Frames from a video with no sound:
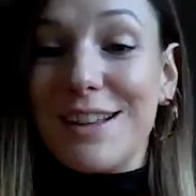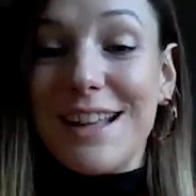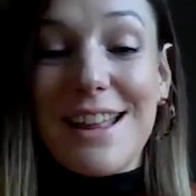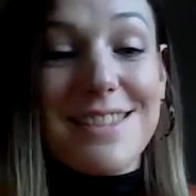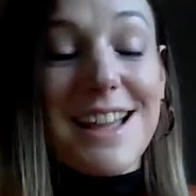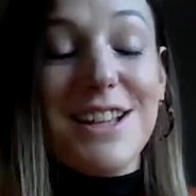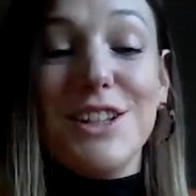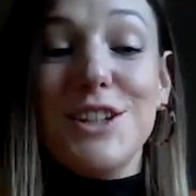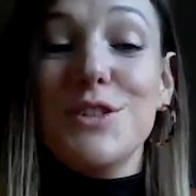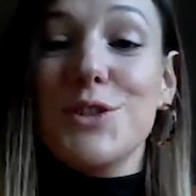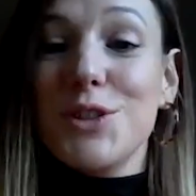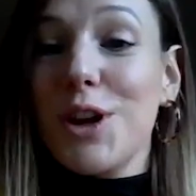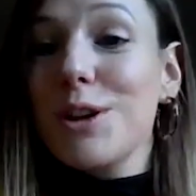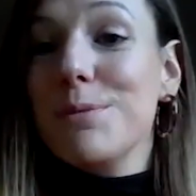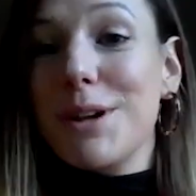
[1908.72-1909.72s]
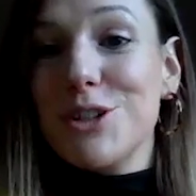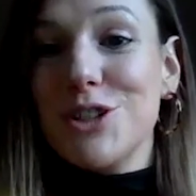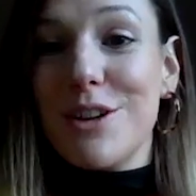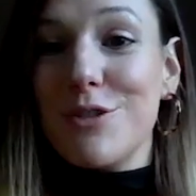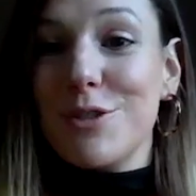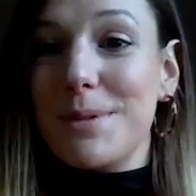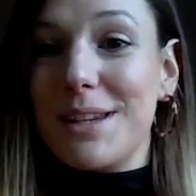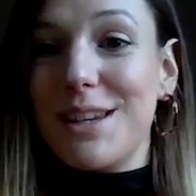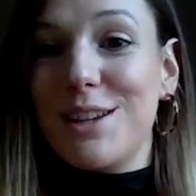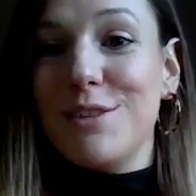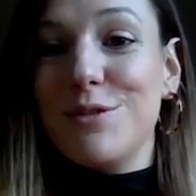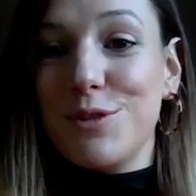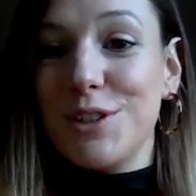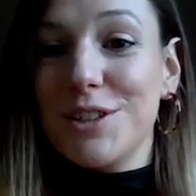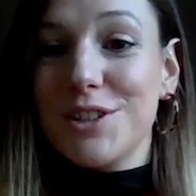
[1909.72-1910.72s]
Okay, thank you so much,
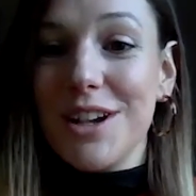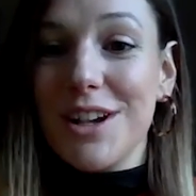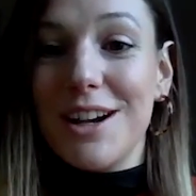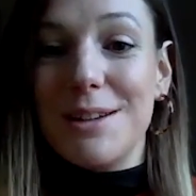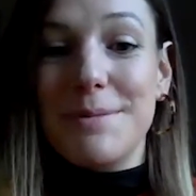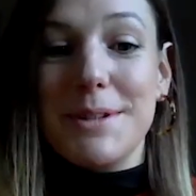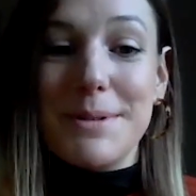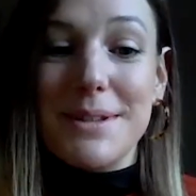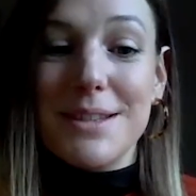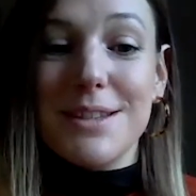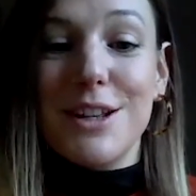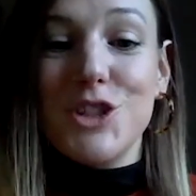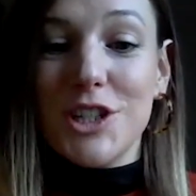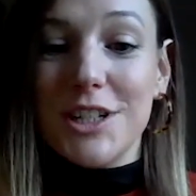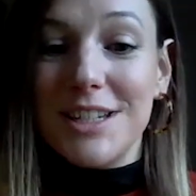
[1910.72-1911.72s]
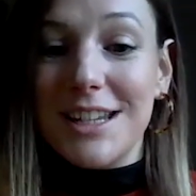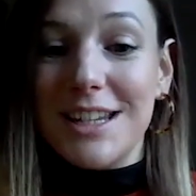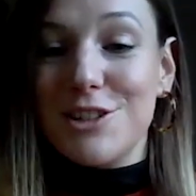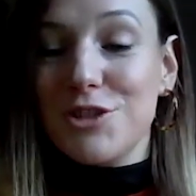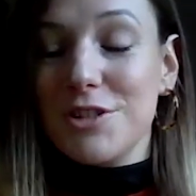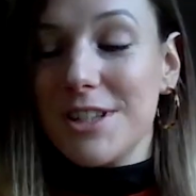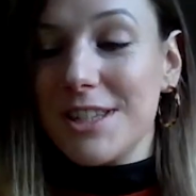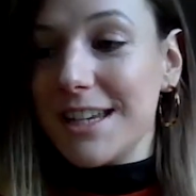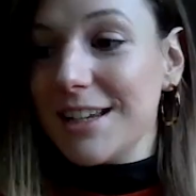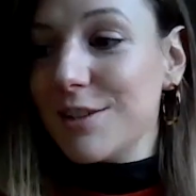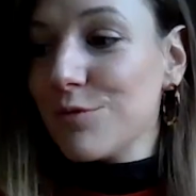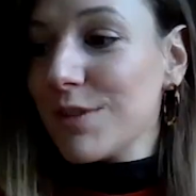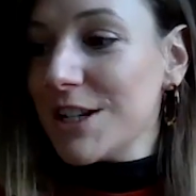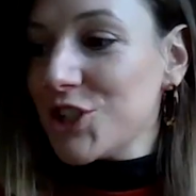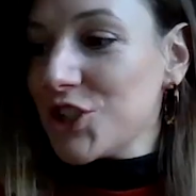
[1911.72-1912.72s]
everybody, for your time. It's been such an interesting
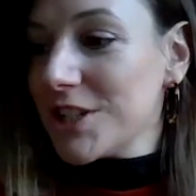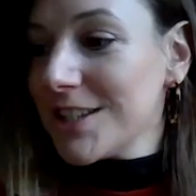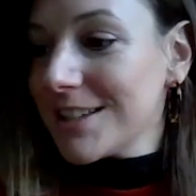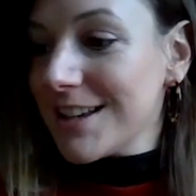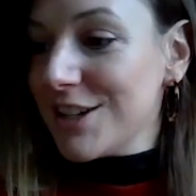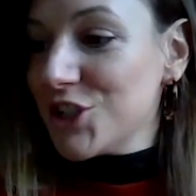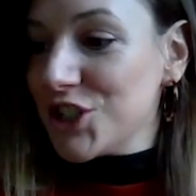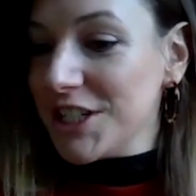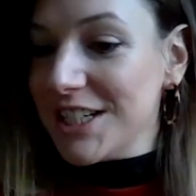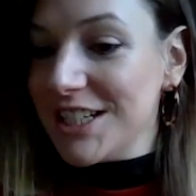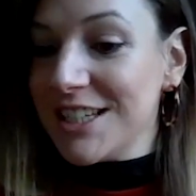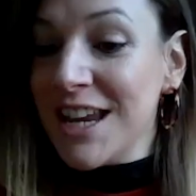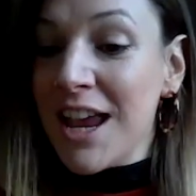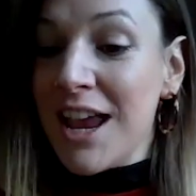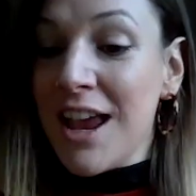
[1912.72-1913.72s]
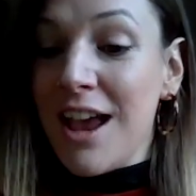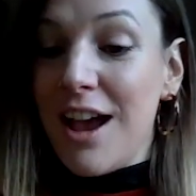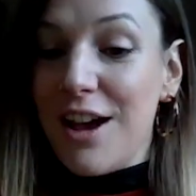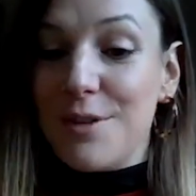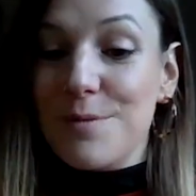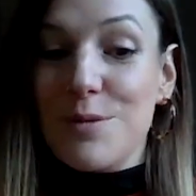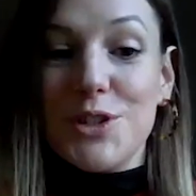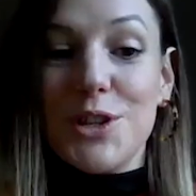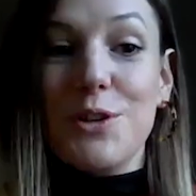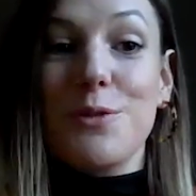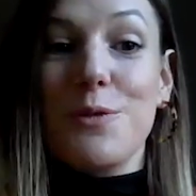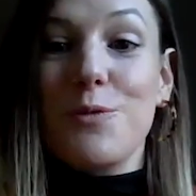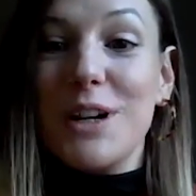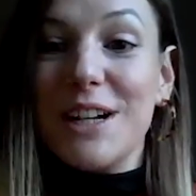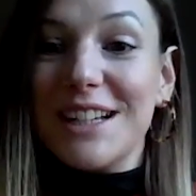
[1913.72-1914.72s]
and rich discussion.
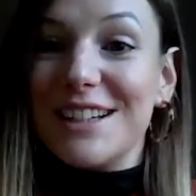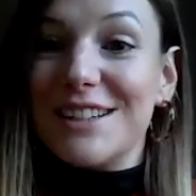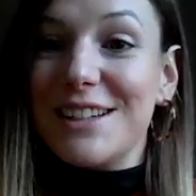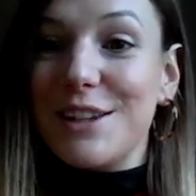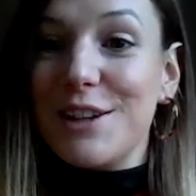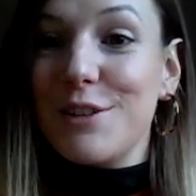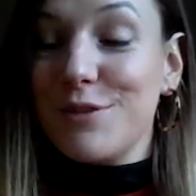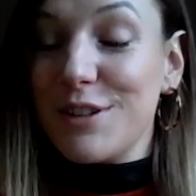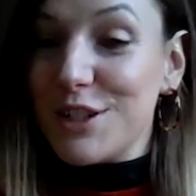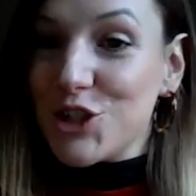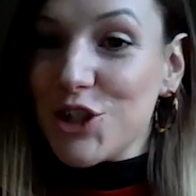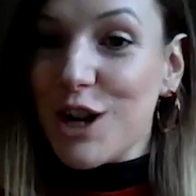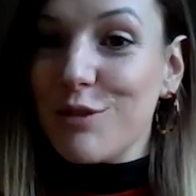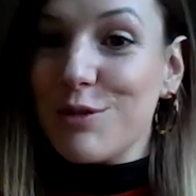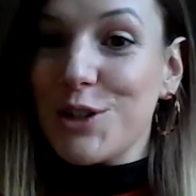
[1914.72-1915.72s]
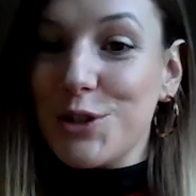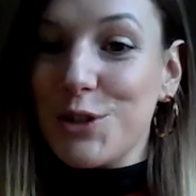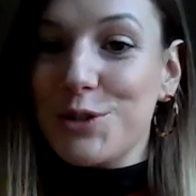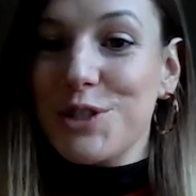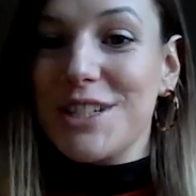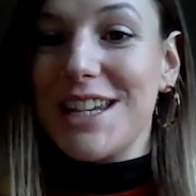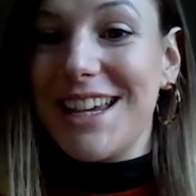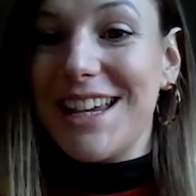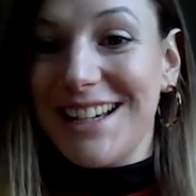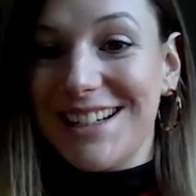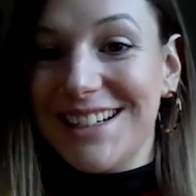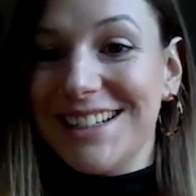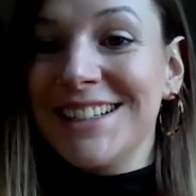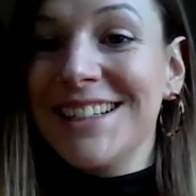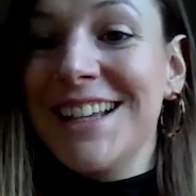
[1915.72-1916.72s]
So we're going to finish our record
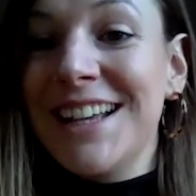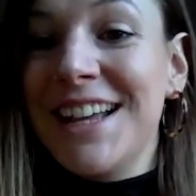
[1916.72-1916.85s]
here.